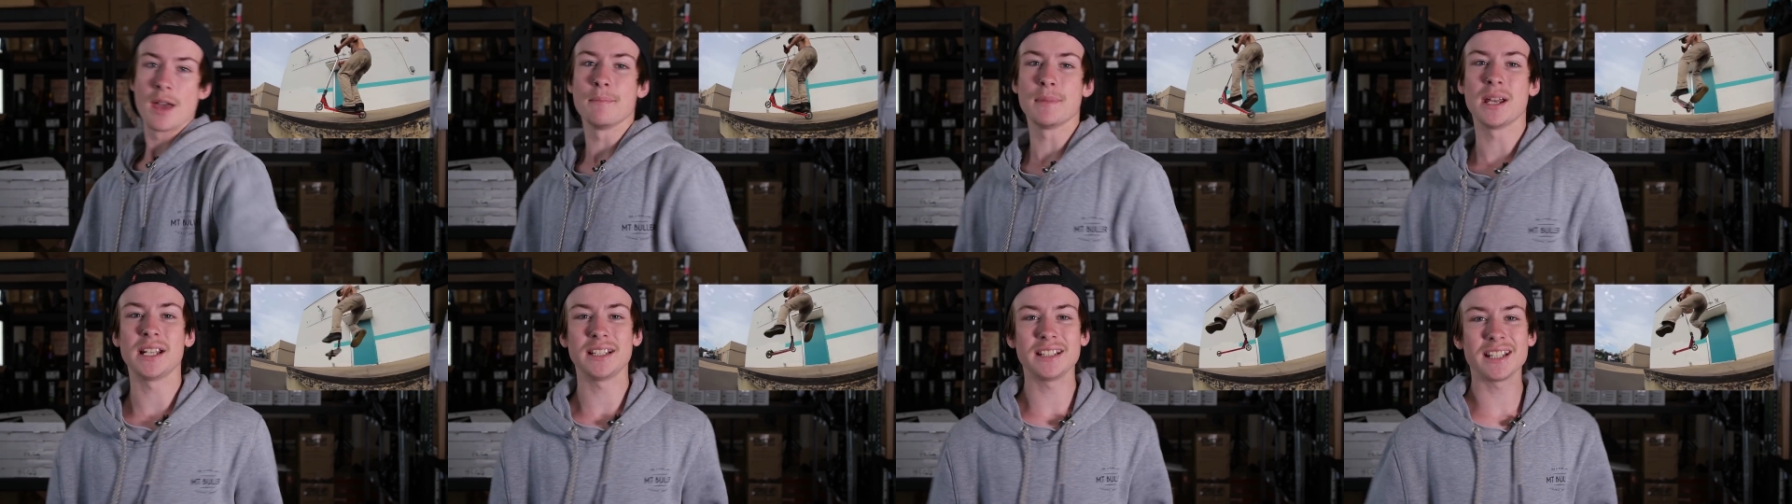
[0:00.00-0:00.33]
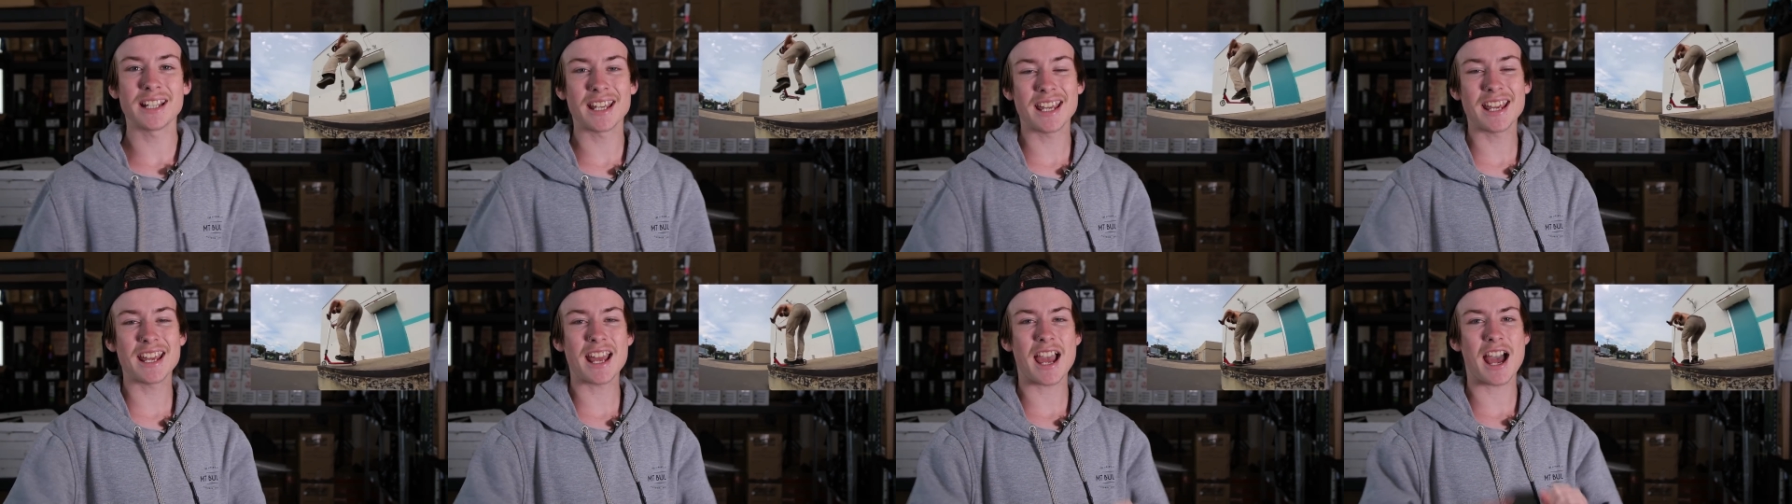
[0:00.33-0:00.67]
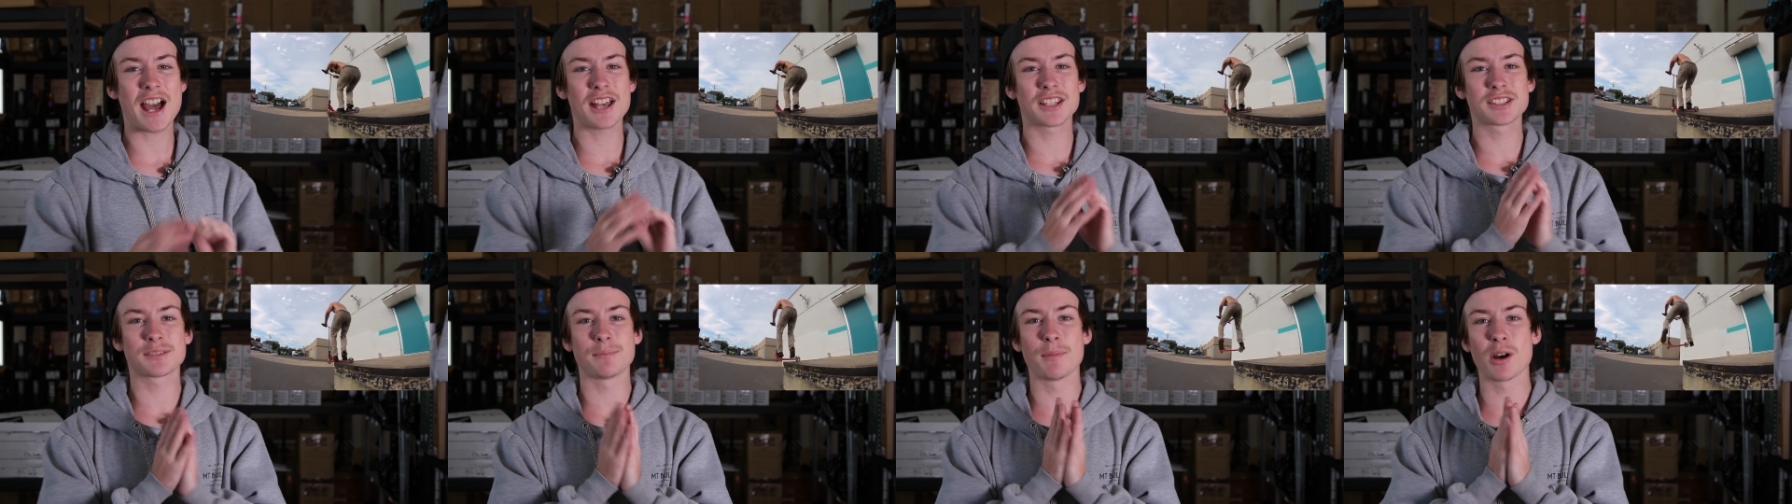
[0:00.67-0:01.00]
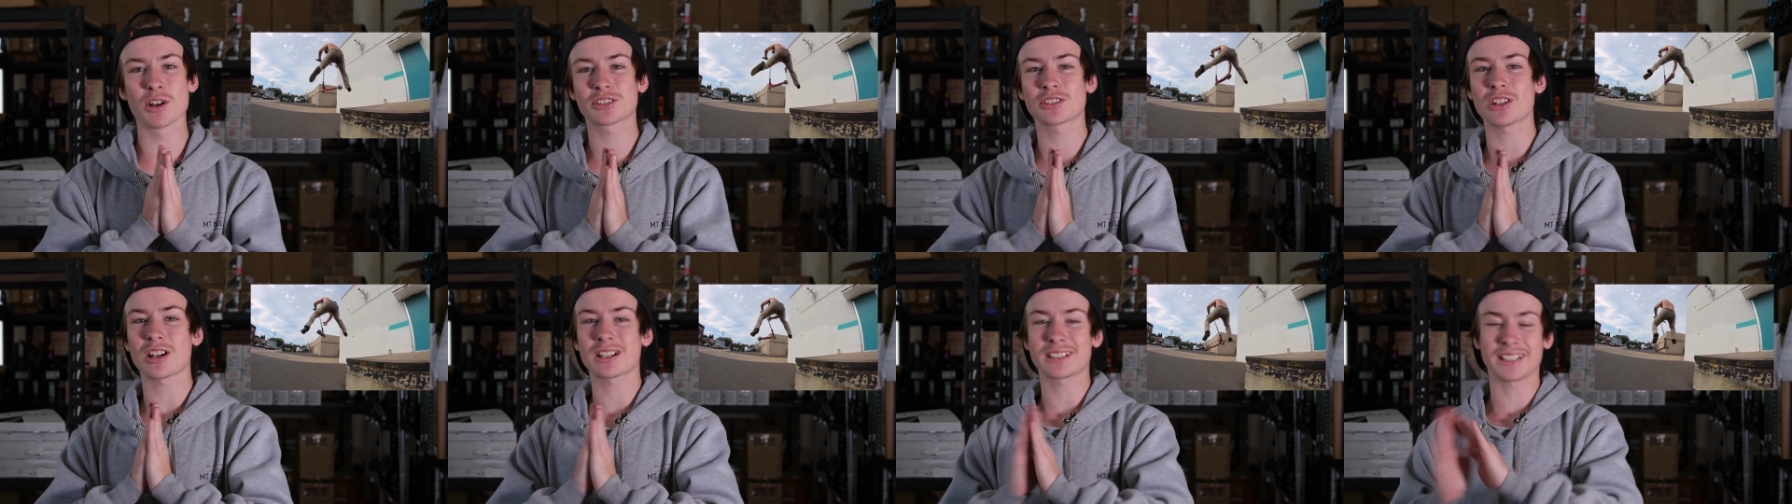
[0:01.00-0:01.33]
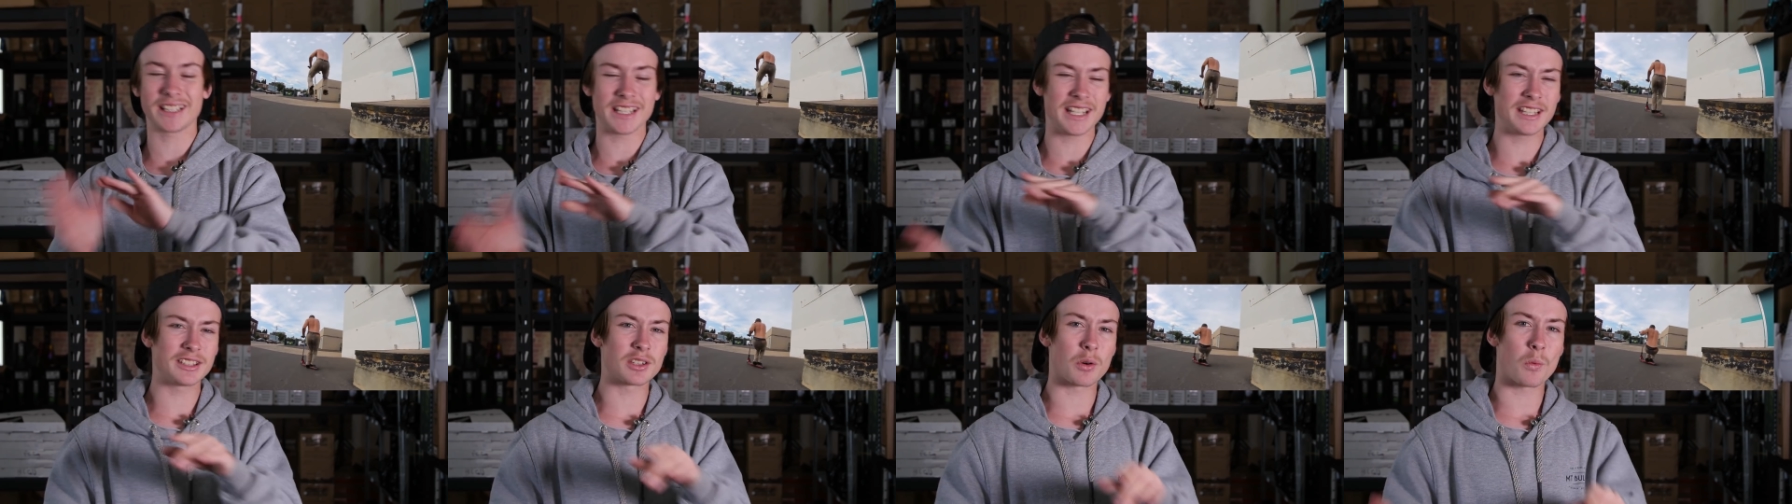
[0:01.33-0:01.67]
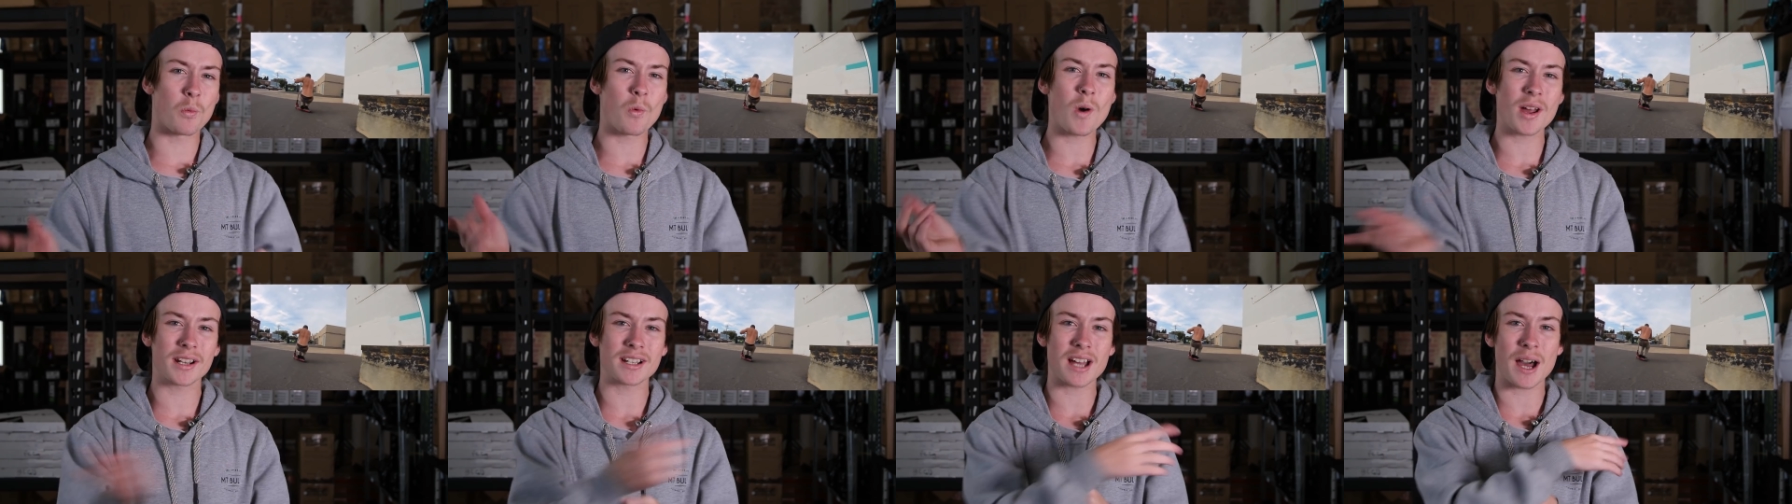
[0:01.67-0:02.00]
meaning he has most likely either
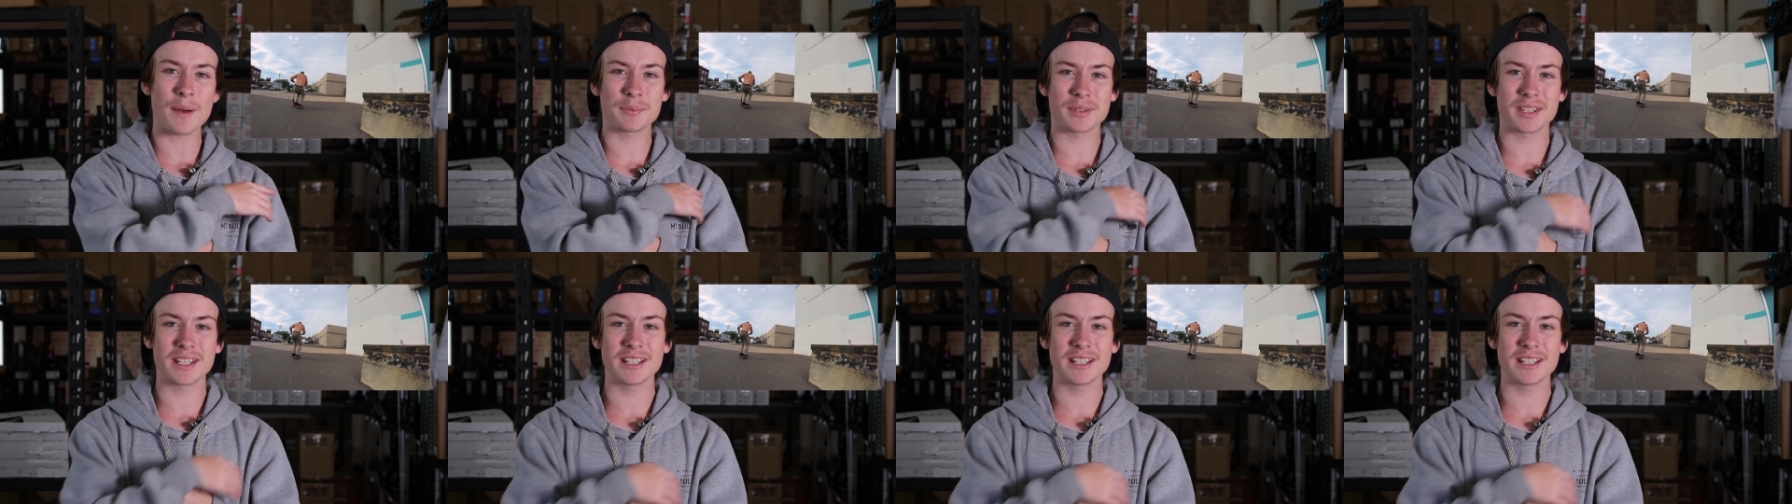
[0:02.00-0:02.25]
one-up